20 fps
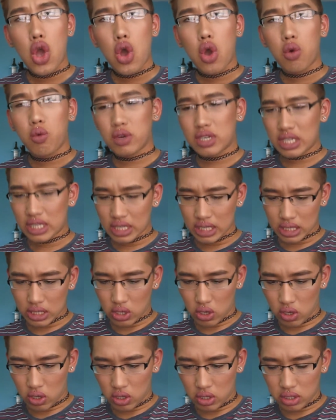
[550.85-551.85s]
what is this
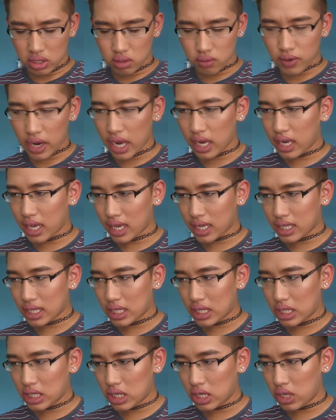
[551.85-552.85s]
called? Right
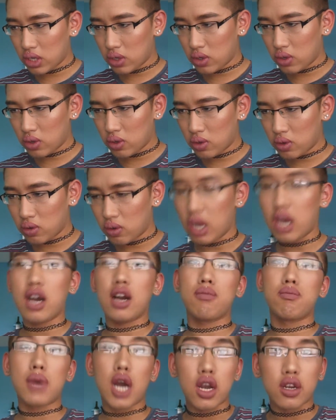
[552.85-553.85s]
next to
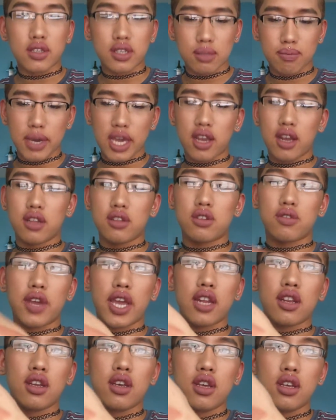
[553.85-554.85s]
Mars by
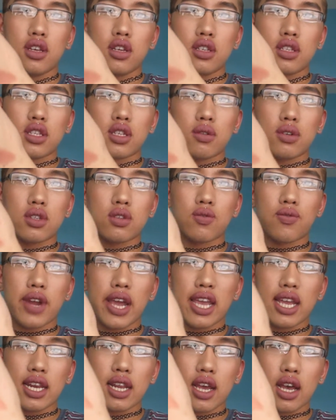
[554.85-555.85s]
ColouredRaine. So it's
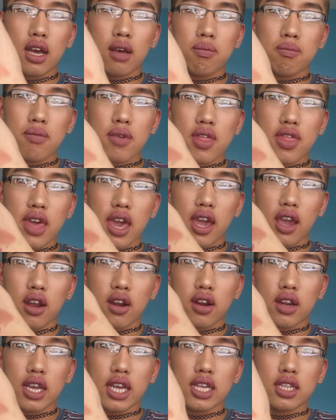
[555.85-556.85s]
right up
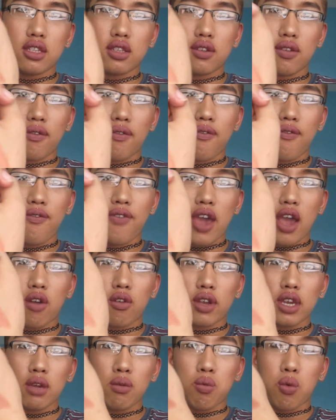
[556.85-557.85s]
there. It's
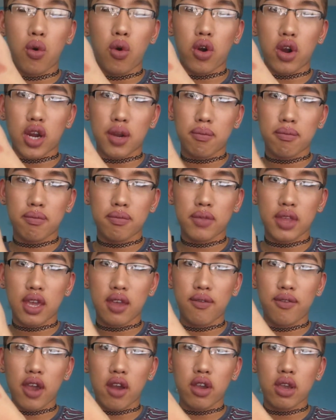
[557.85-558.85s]
very warm, like
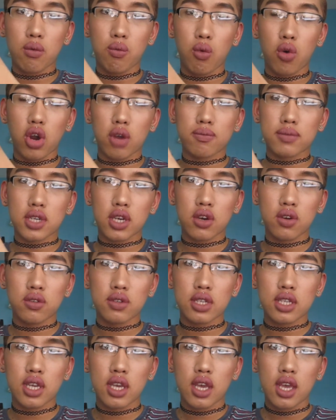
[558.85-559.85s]
very warm
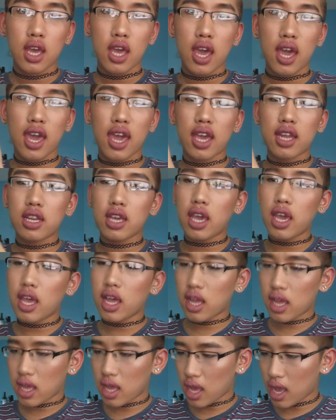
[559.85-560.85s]
toned. And
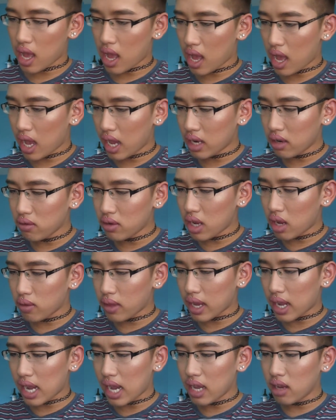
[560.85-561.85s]
I don't know,
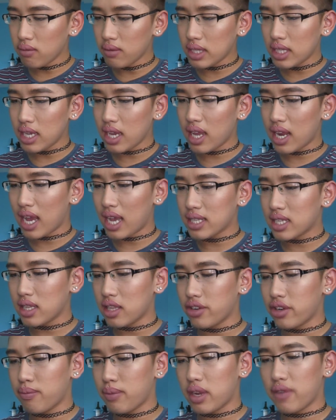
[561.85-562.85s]
like I almost think it has a
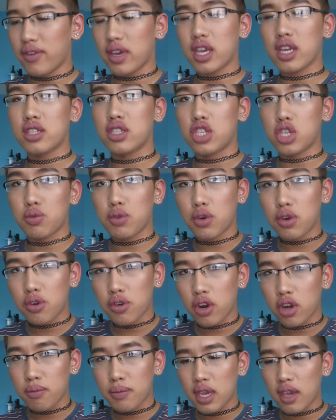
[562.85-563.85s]
little bit of like a
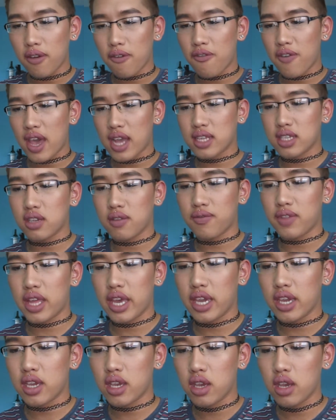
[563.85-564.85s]
duochrome effect of
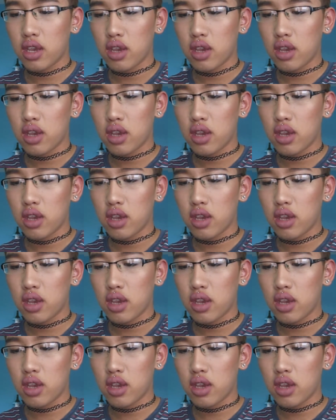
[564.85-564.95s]
like